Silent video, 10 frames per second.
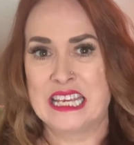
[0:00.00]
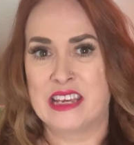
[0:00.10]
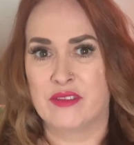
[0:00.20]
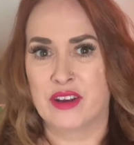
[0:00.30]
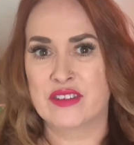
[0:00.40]

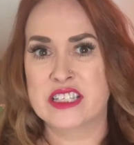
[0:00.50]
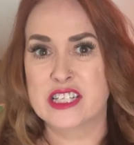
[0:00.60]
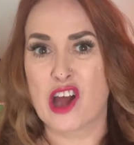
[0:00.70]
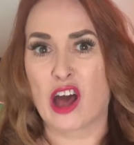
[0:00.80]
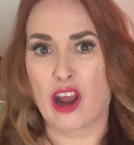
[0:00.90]
even if
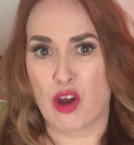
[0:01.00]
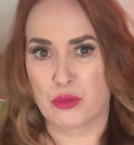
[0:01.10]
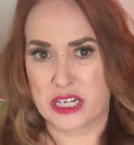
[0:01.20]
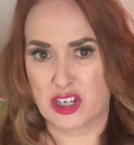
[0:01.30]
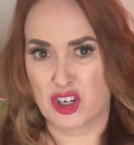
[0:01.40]
it's not
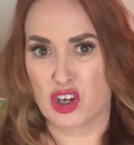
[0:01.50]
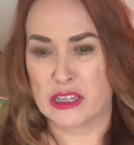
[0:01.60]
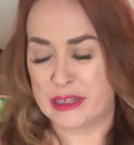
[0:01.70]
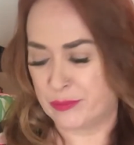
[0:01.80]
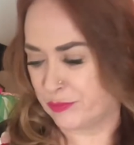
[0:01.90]
already
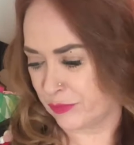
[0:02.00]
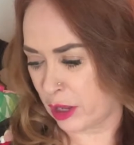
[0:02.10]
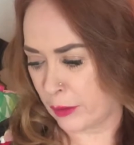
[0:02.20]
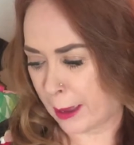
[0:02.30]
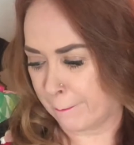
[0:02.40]
curly.
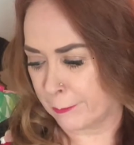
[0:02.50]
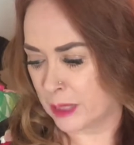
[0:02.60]
Okay.